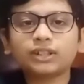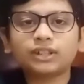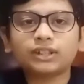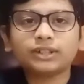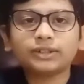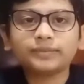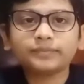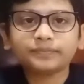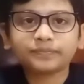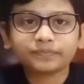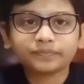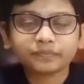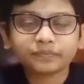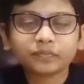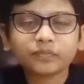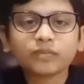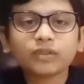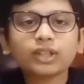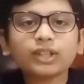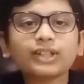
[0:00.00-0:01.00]
Honey,
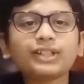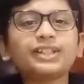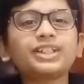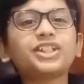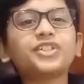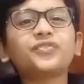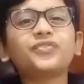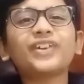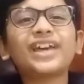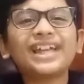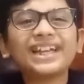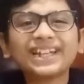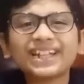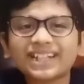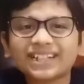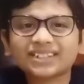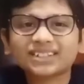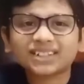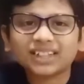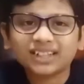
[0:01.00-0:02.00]
is very
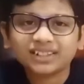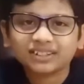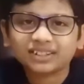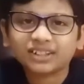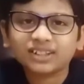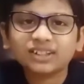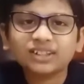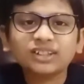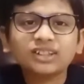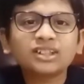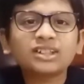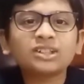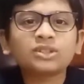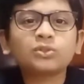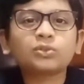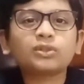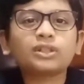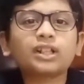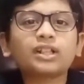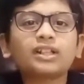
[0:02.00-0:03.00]
excited
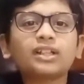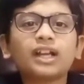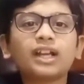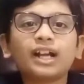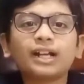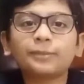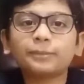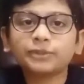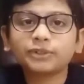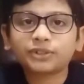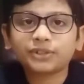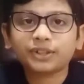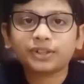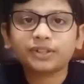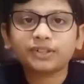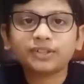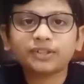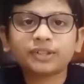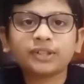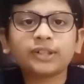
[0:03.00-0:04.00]
to tell the
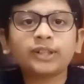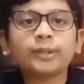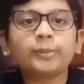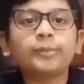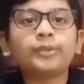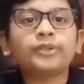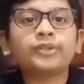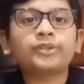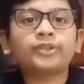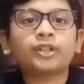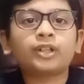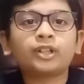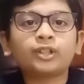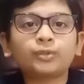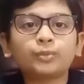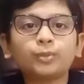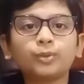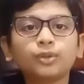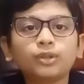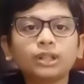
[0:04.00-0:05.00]
headmistress, Ms
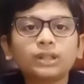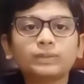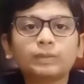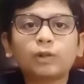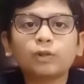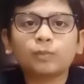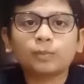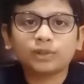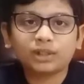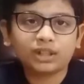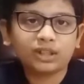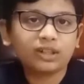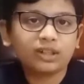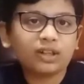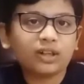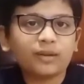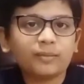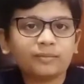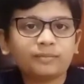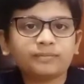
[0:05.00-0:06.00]
Trunchbull, about
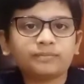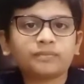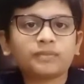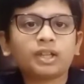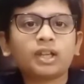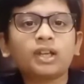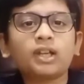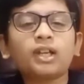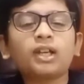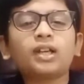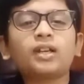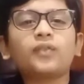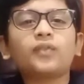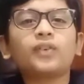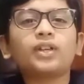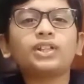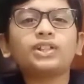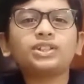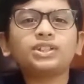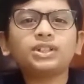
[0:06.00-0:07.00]
Matilda.
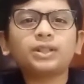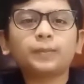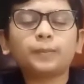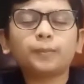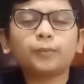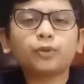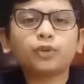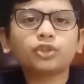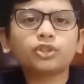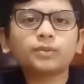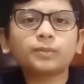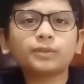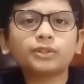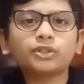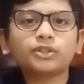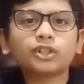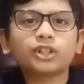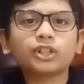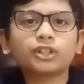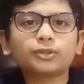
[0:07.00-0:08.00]
When she approached
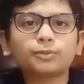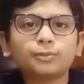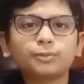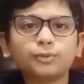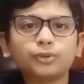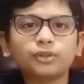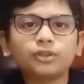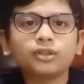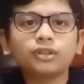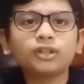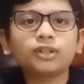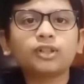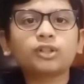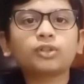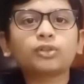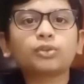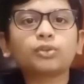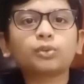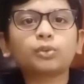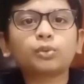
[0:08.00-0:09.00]
Ms
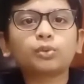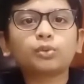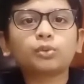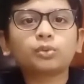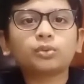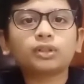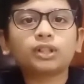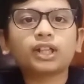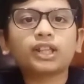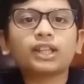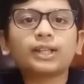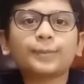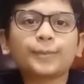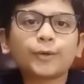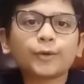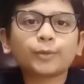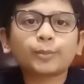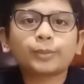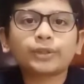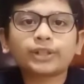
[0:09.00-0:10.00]
Trunchbull to tell
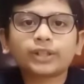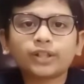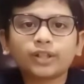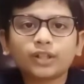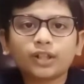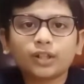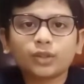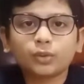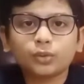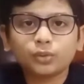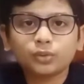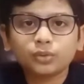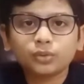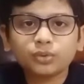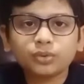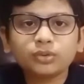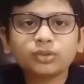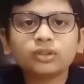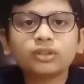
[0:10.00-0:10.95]
about Matilda though,